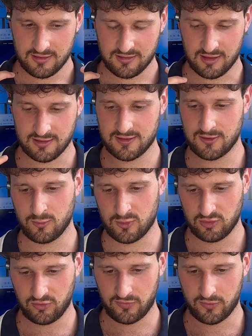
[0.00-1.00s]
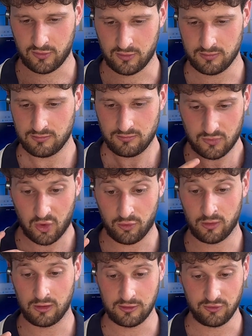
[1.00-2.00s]
done so much for
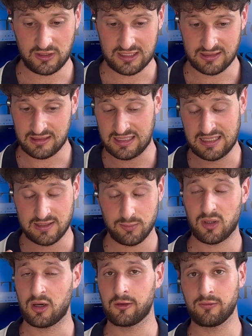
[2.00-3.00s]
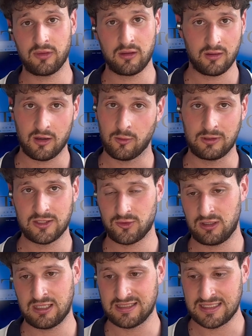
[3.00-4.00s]
horology and is part of the Holy
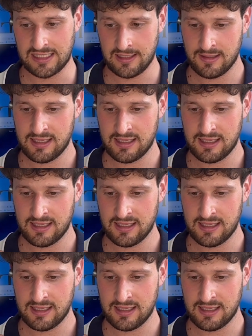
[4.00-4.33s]
Trinity